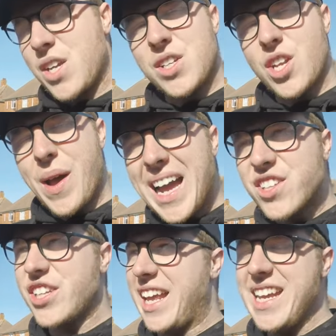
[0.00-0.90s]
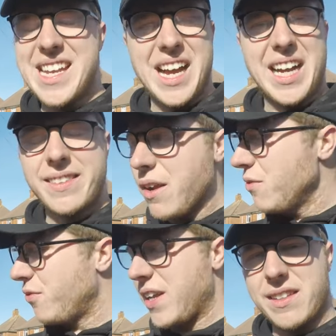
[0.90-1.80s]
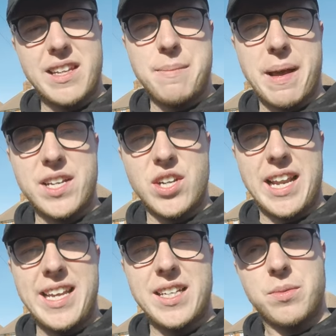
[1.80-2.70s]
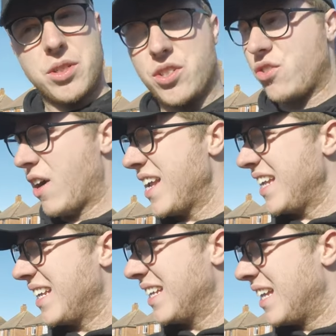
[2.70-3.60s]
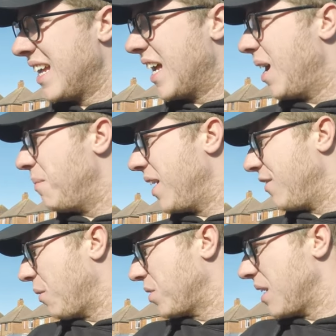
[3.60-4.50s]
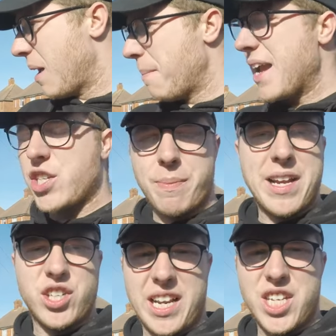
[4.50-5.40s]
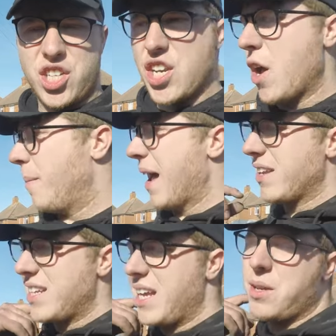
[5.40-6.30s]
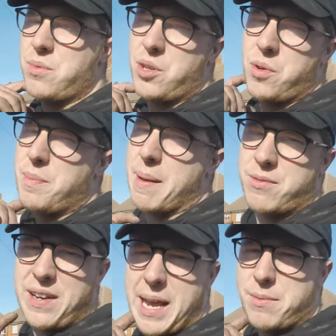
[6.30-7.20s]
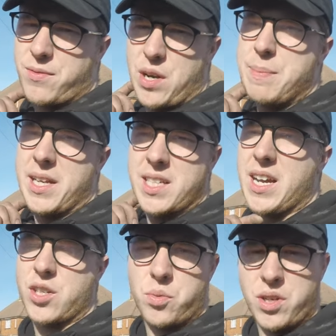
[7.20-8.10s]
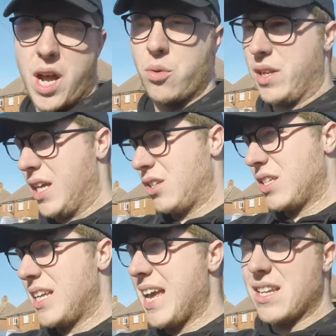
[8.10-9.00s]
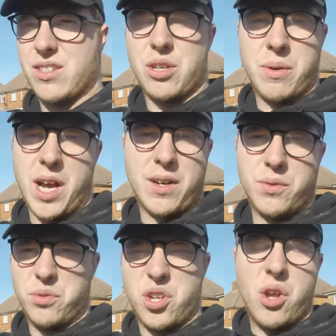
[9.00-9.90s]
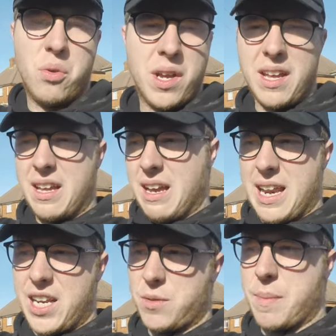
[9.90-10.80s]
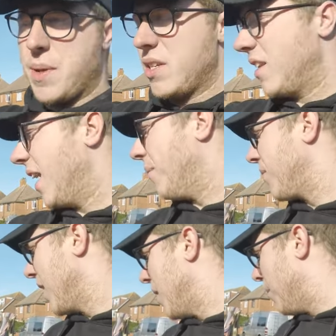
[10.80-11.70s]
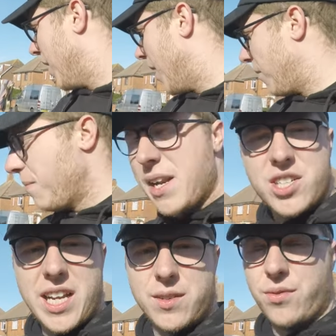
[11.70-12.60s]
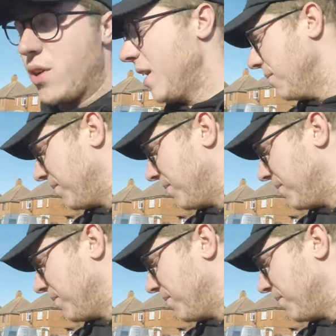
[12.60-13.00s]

So actually, I don't think there's any major leaks, which is great. Um, and if there was not a major, major leak, you'd know about it. You, wouldn't be able to fill it up to 3 psi, it just wouldn't hold it. It'd just get to two and a half or two, and it'd just be pissing out. But um, we managed to get to three,